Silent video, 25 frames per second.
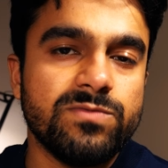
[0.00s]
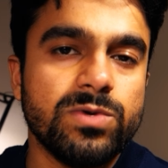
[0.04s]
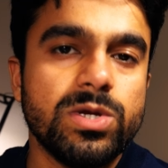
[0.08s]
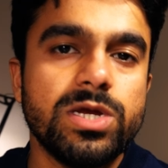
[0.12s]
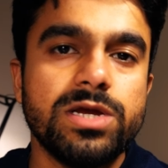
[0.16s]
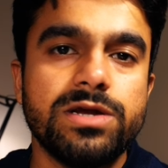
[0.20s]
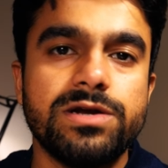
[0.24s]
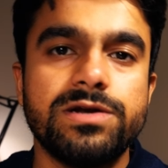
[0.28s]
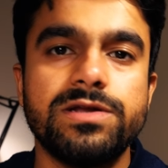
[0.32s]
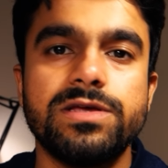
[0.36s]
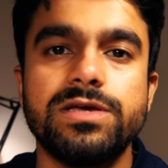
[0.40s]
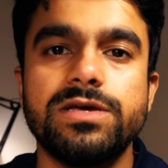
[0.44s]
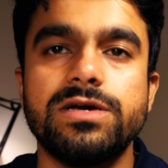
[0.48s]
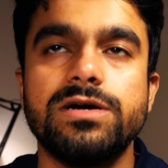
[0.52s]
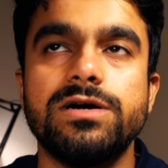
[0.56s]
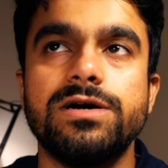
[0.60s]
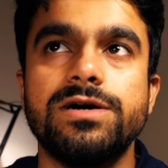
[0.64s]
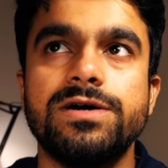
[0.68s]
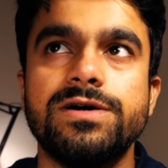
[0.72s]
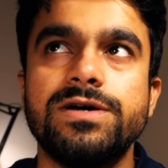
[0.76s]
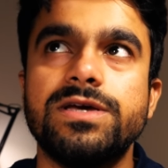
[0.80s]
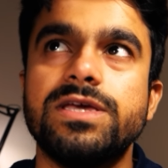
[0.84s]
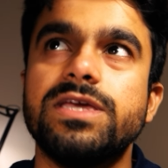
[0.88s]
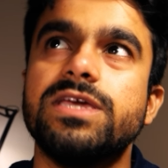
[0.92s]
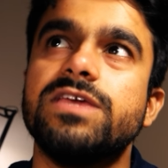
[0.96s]
weird.
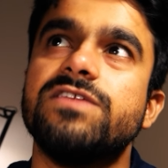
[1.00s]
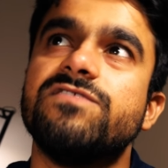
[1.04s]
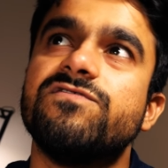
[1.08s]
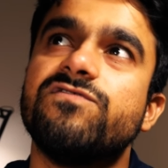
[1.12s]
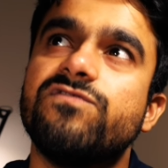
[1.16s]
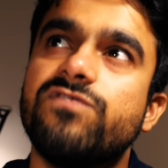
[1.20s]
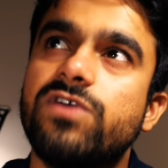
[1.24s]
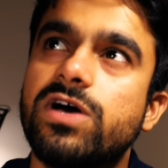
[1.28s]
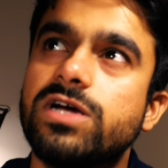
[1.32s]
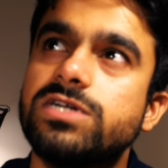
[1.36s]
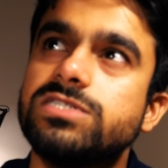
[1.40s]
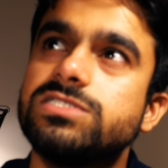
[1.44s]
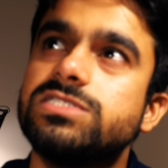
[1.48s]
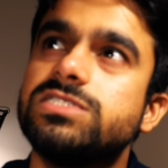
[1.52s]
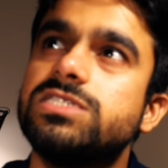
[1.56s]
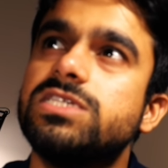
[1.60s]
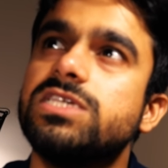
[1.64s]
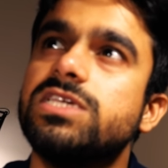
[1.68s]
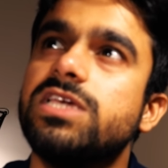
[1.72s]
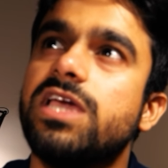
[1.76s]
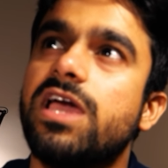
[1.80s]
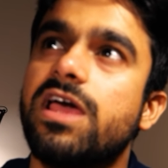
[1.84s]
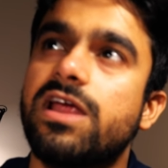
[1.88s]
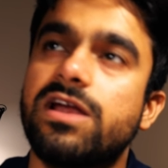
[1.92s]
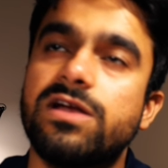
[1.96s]
In
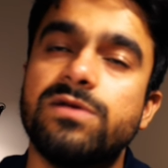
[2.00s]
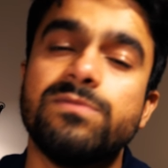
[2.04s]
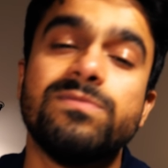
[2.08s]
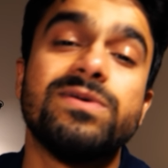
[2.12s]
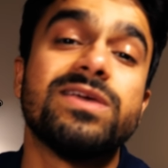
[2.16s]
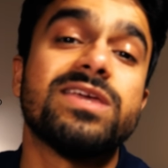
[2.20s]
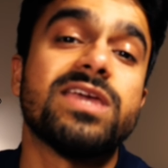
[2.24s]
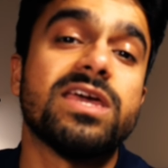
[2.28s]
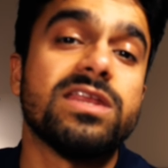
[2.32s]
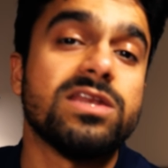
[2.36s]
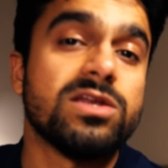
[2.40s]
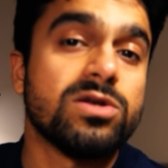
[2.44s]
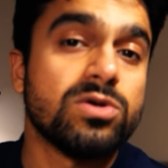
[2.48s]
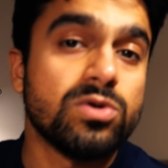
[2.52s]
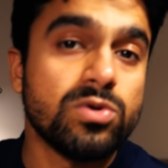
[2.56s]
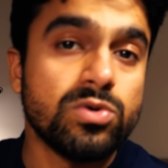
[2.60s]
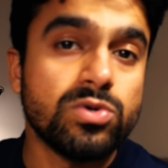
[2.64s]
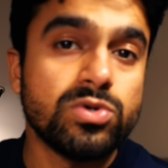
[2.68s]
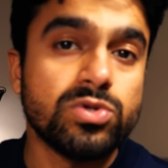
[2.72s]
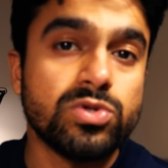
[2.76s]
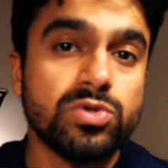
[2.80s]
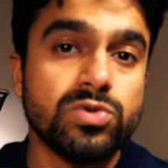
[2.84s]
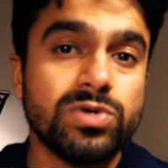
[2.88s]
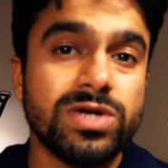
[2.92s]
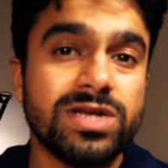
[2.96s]
Farsi, Arabic, and
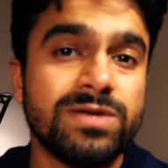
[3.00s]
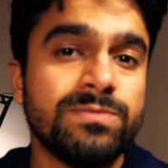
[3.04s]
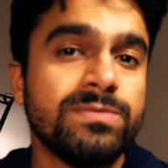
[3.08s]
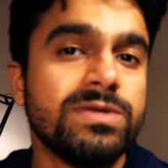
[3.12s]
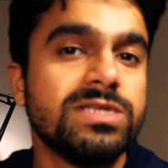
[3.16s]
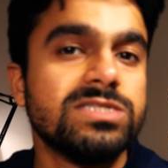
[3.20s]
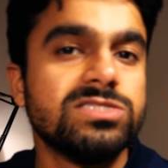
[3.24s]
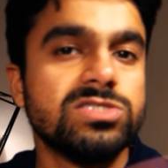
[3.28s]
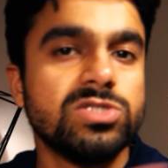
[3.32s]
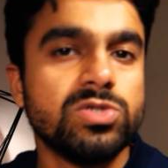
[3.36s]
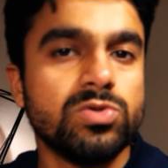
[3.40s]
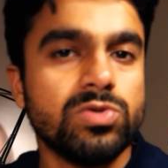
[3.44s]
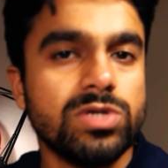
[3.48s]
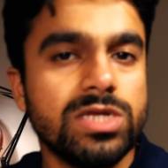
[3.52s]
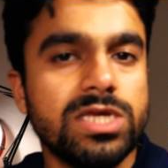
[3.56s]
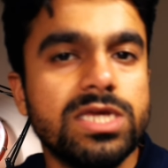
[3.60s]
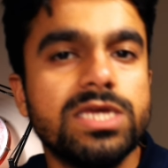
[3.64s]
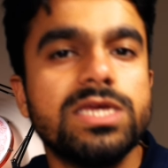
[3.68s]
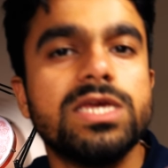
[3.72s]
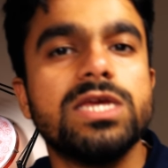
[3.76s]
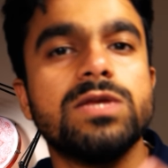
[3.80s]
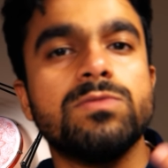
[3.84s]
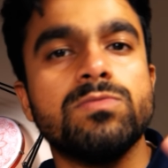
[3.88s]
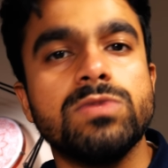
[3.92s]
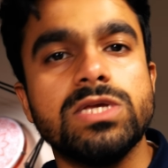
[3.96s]
Urdu, it means
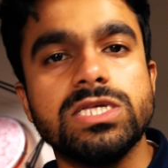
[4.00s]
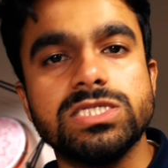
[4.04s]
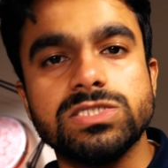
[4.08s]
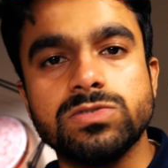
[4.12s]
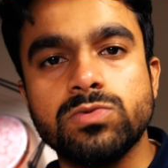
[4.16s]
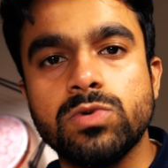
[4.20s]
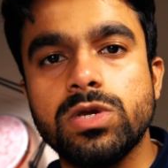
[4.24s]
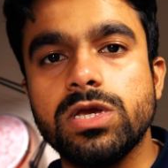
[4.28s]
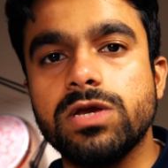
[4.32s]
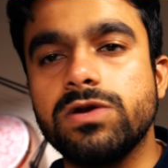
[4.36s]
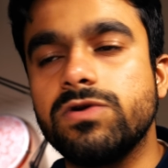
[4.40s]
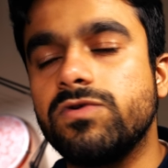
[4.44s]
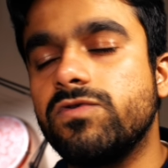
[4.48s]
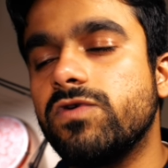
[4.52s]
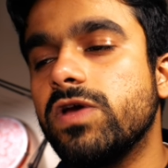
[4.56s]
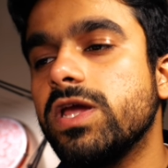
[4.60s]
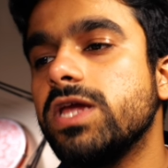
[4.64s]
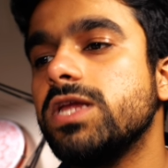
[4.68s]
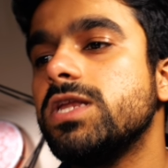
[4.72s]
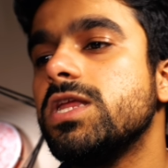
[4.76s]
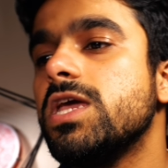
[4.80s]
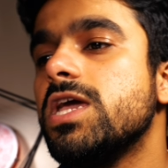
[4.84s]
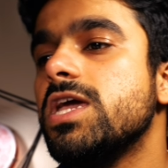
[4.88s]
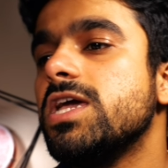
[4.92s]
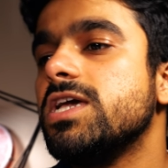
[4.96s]
unique, it means weird, right?